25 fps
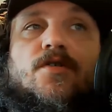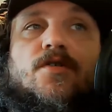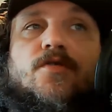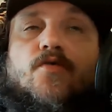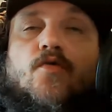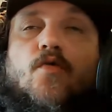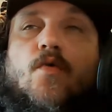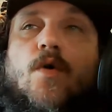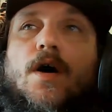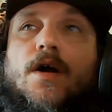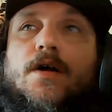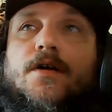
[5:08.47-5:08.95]

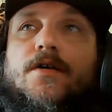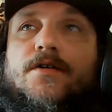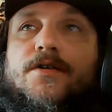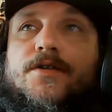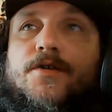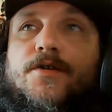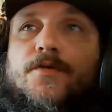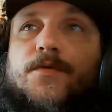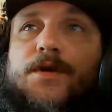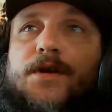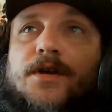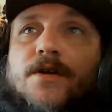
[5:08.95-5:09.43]
who are
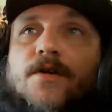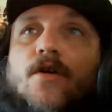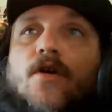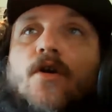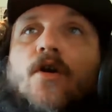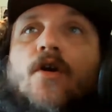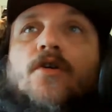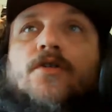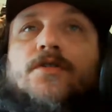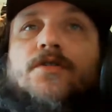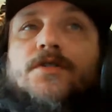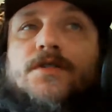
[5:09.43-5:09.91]
doing
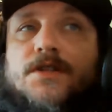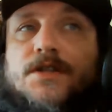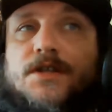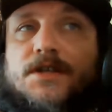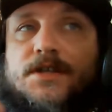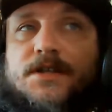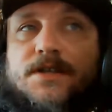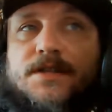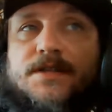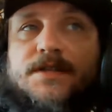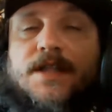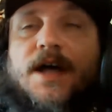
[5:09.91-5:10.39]

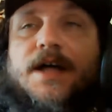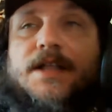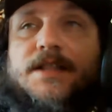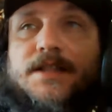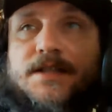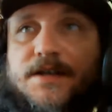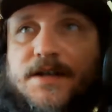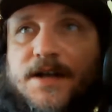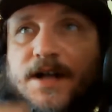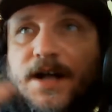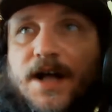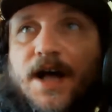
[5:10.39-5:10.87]
only
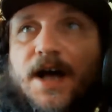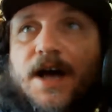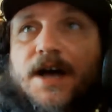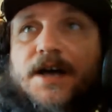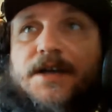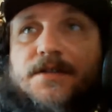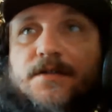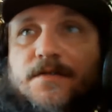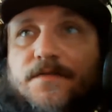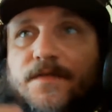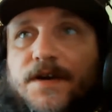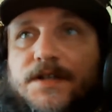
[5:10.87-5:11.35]
that
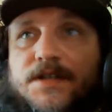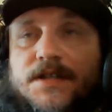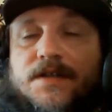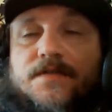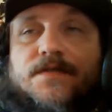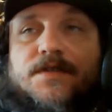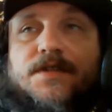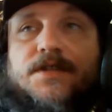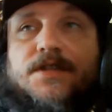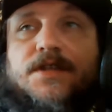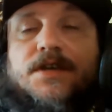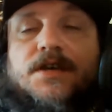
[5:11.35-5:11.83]
kind of
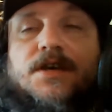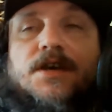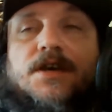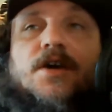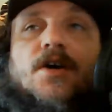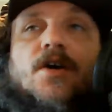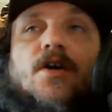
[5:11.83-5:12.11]
activity.